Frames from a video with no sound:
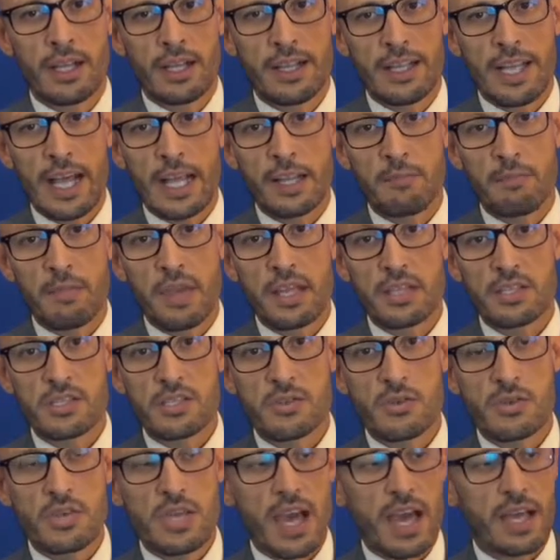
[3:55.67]
That
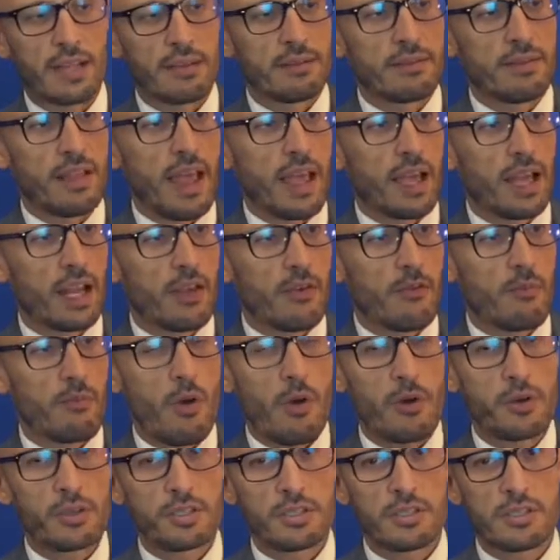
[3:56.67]
means to get negative
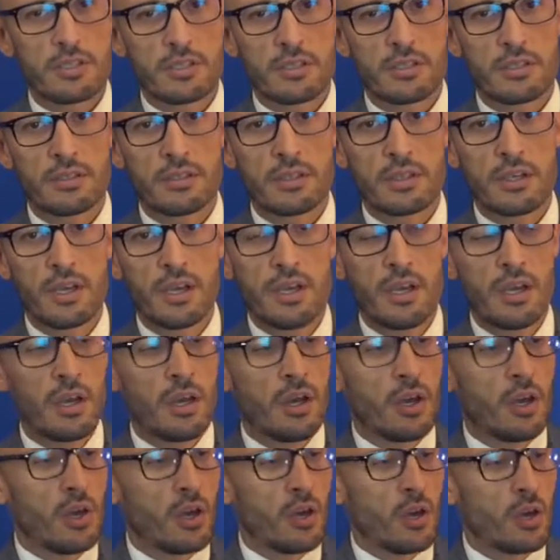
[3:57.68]
margins.
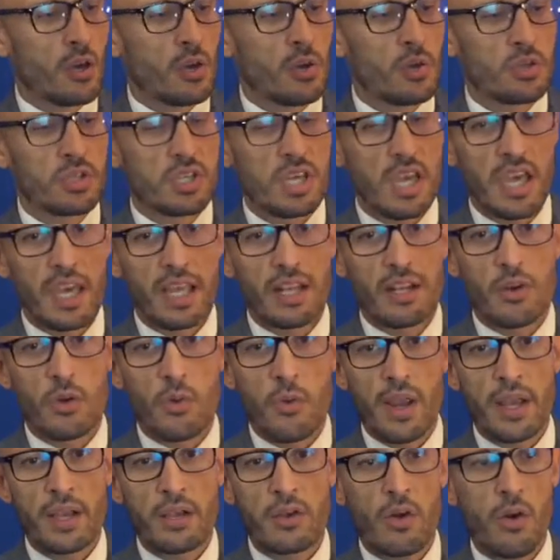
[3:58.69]
You see in
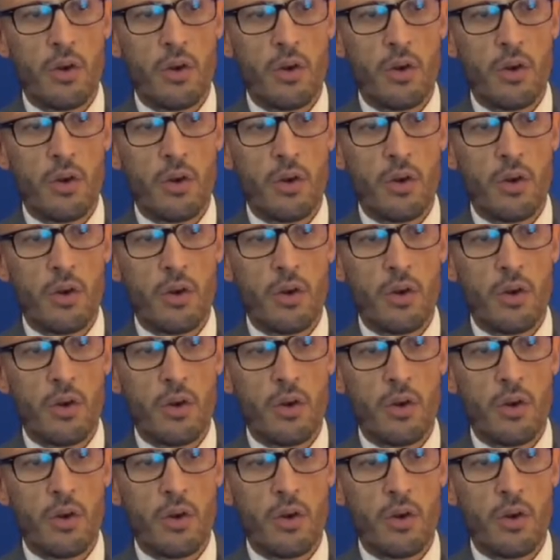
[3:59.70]
green